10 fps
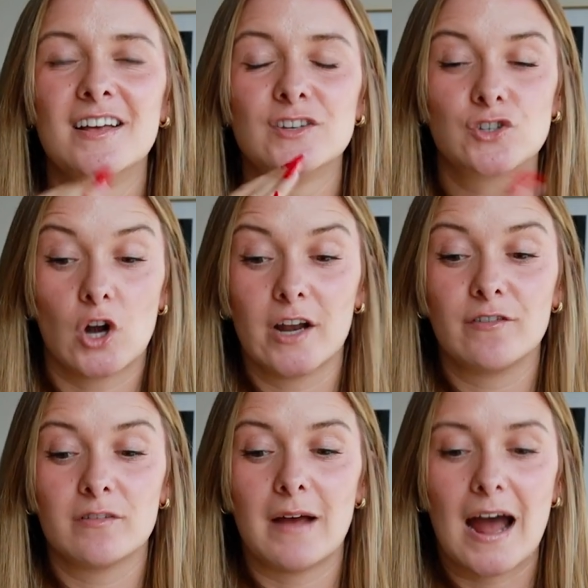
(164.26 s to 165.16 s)
starting
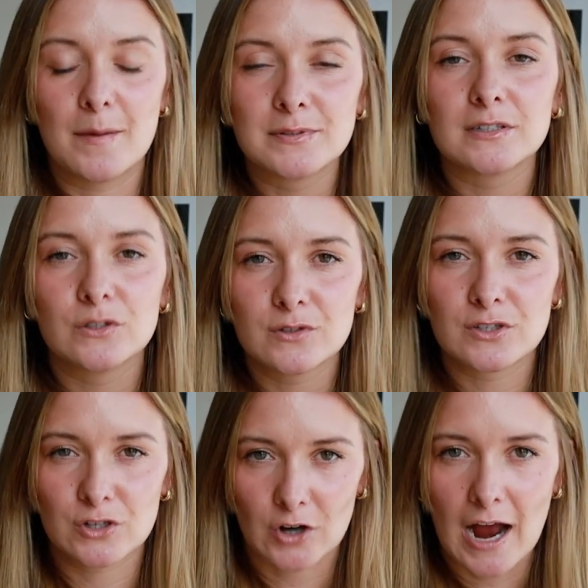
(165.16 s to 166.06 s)
from absolute
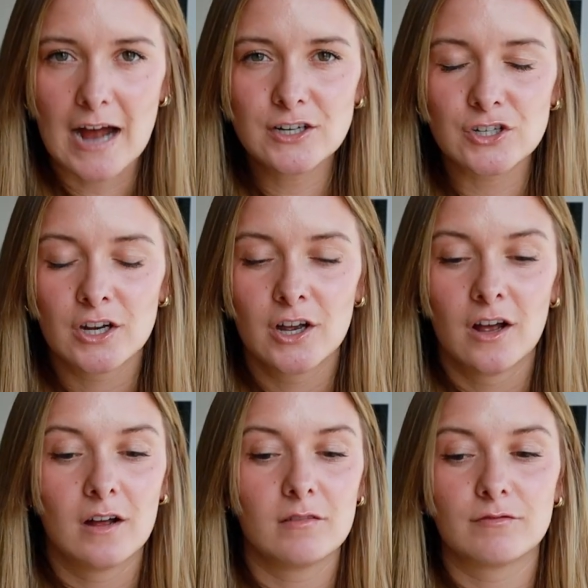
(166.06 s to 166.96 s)
scratch,
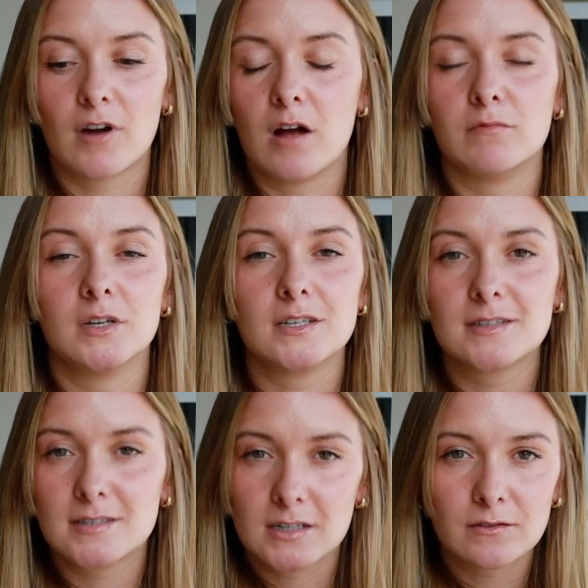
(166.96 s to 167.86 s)
from
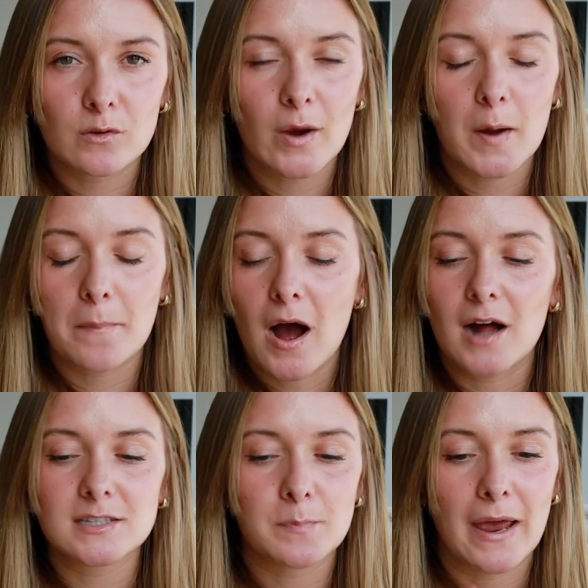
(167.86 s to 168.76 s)
silverware,
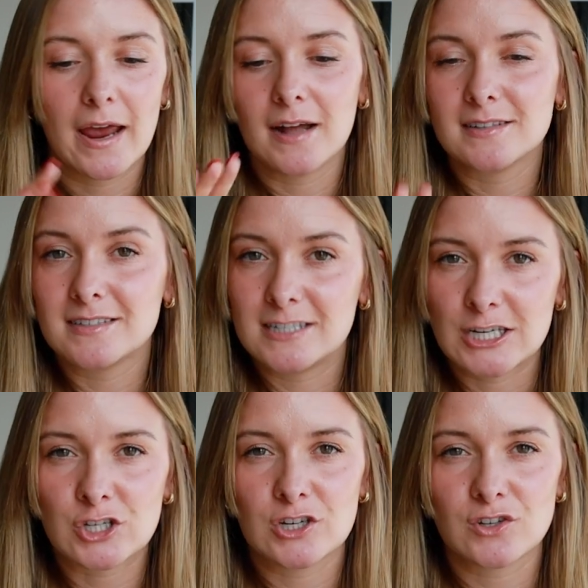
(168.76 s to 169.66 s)
pots, pans,
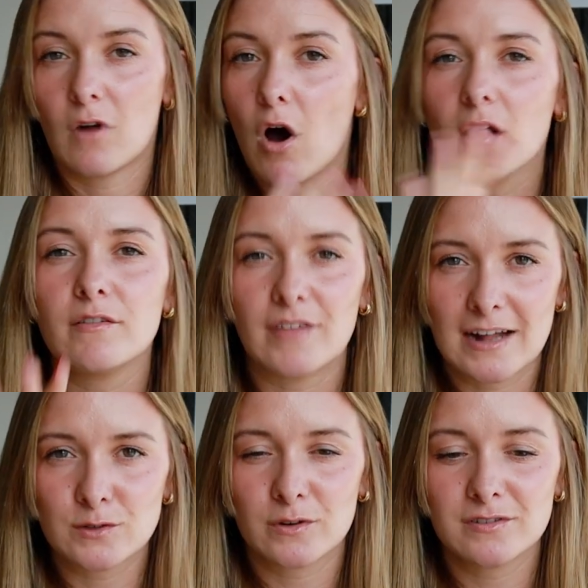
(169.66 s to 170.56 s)
dishes, all of
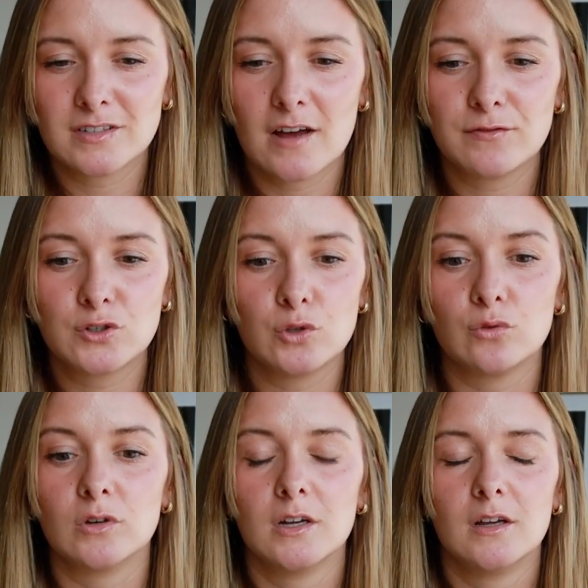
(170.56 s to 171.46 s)
that sort of stuff,
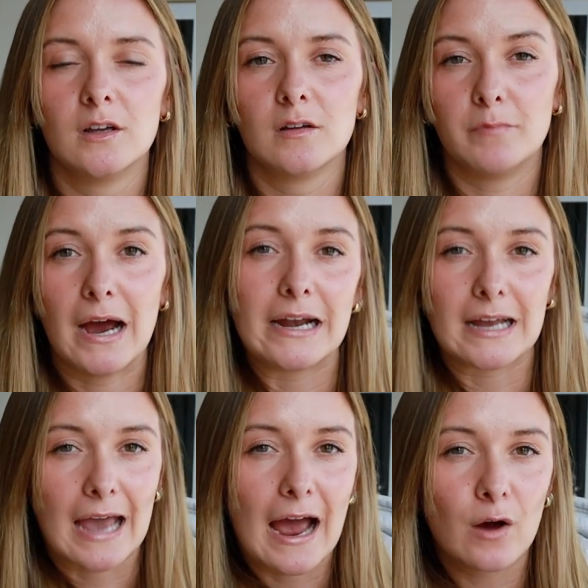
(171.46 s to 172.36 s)
to
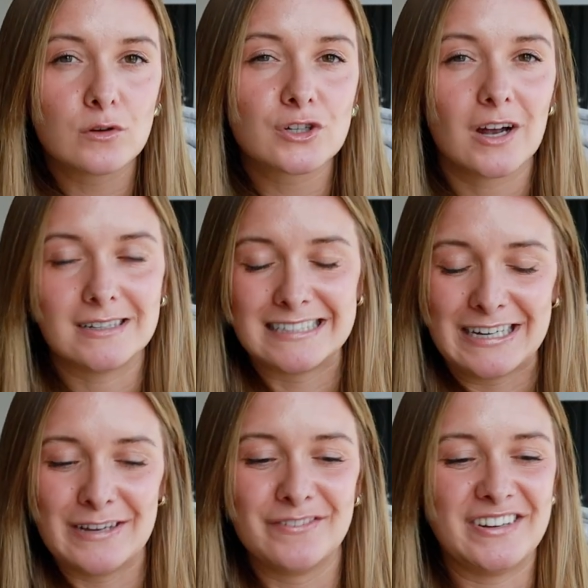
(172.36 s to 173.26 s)
buying a couch, a
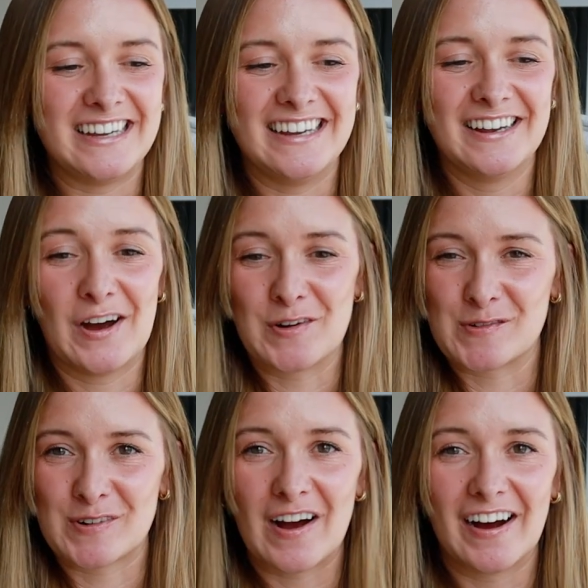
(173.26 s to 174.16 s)
TV, a
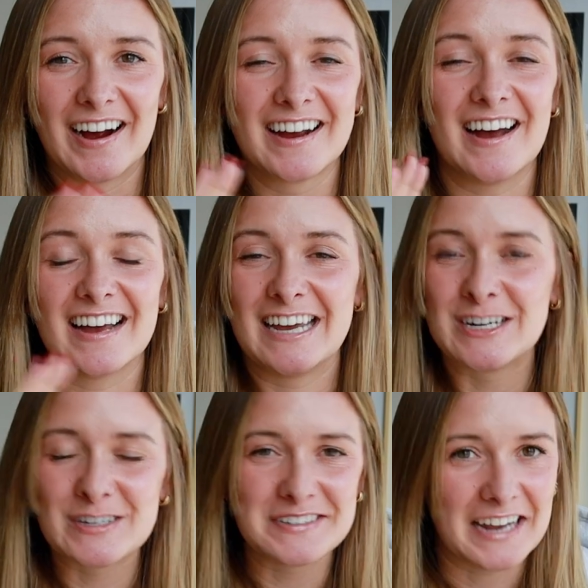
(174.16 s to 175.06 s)
rug, a
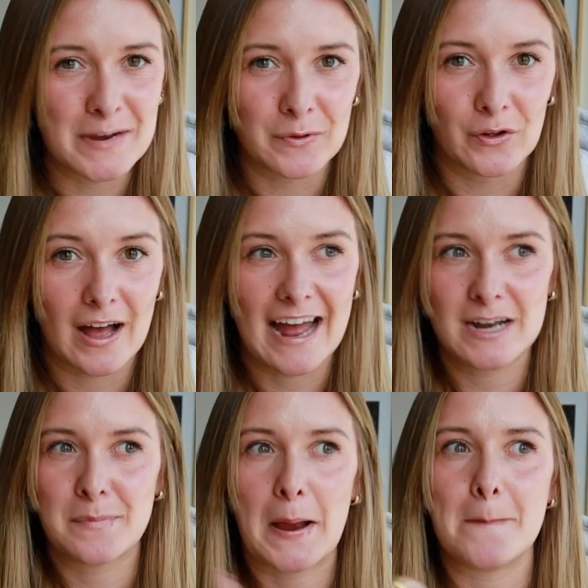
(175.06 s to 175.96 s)
kitchen table. I
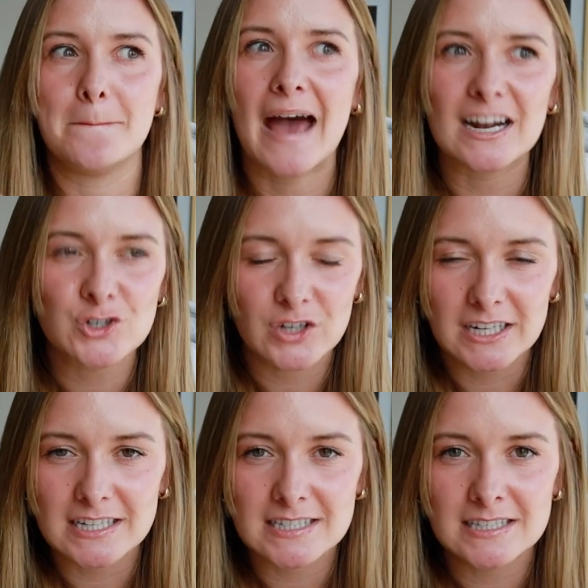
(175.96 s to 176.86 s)
had to buy a
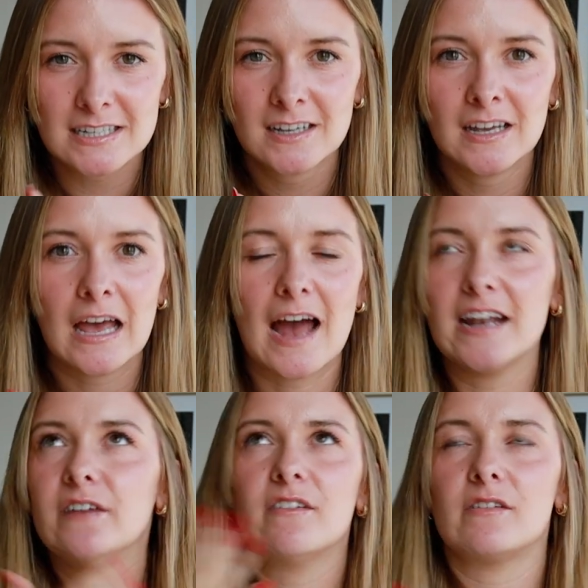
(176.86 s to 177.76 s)
mattress. I
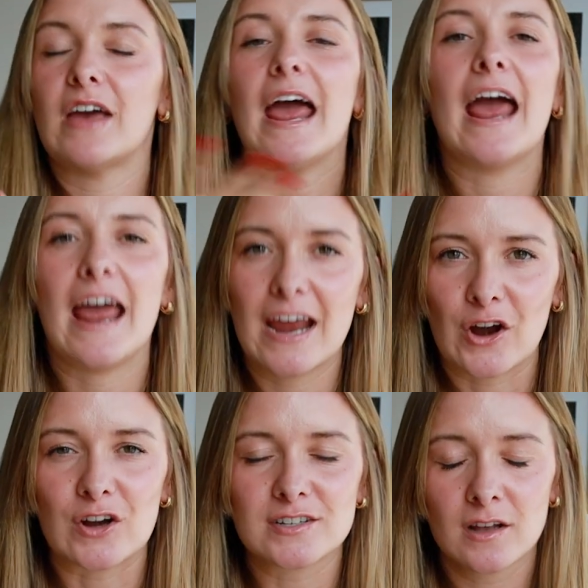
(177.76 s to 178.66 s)
didn't even have
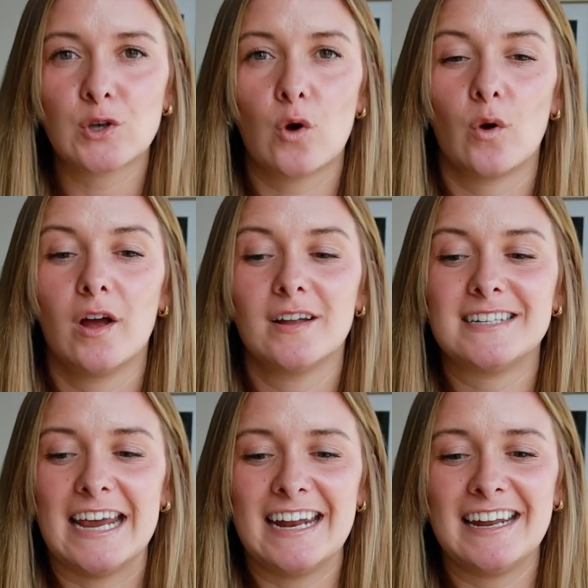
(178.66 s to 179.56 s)
hangers. So
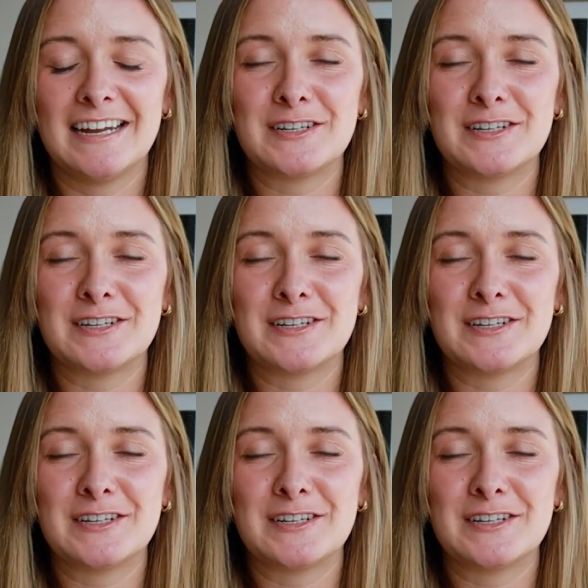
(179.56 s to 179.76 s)
taking in